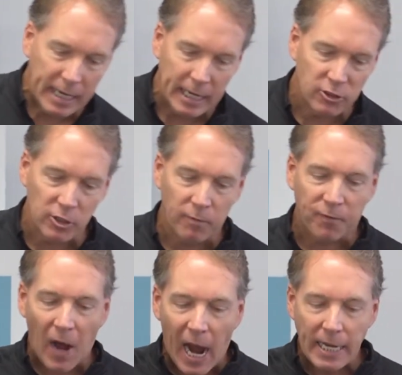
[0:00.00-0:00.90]
kitchen,
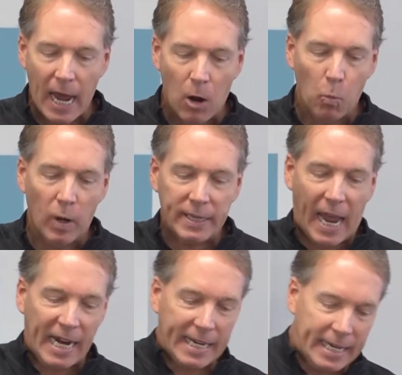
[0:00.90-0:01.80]
find out what
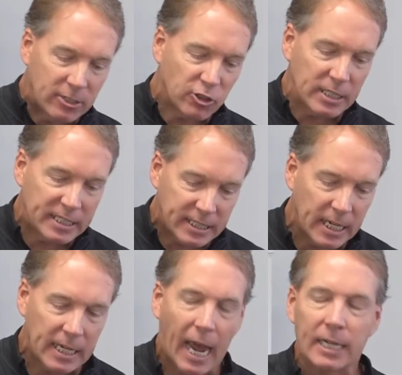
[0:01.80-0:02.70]
that kitchen
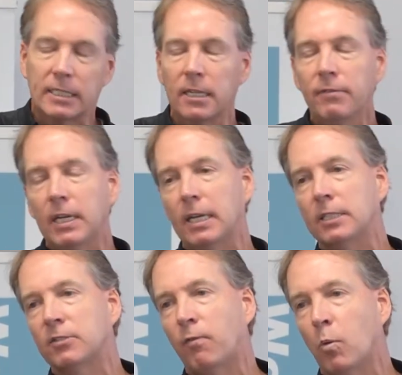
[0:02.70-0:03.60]
sink activity
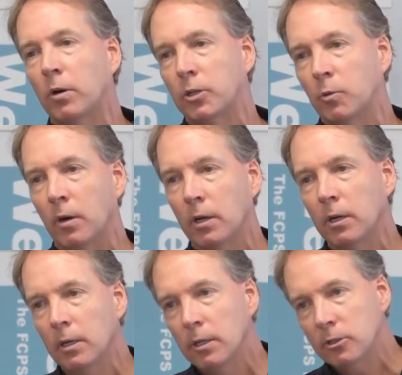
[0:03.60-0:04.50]
is for your
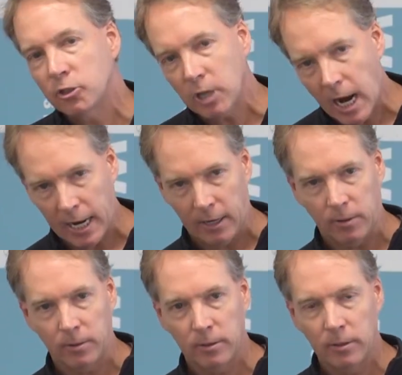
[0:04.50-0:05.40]

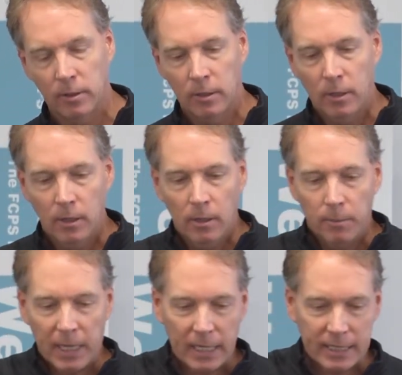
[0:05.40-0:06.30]
child.
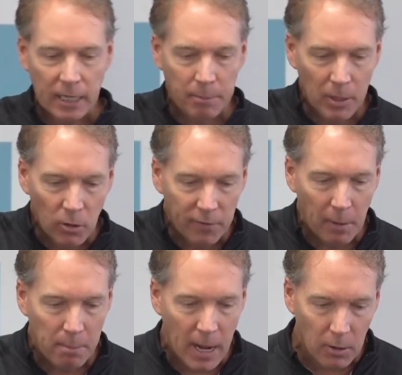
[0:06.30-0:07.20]
Because in the middle of a
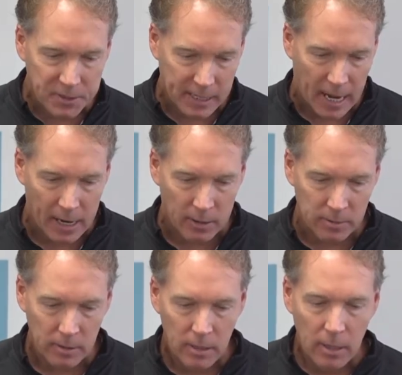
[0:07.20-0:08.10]

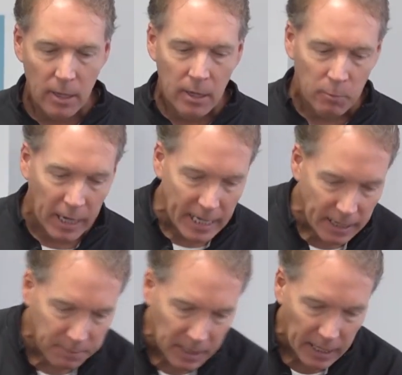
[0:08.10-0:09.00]
meltdown, when I
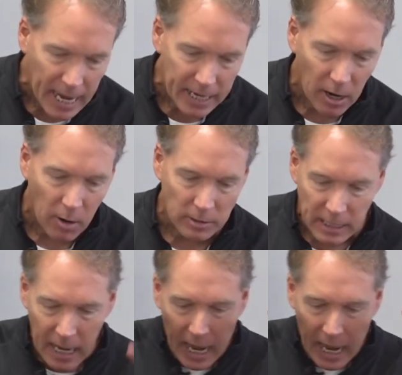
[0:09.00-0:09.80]
give them the Legos,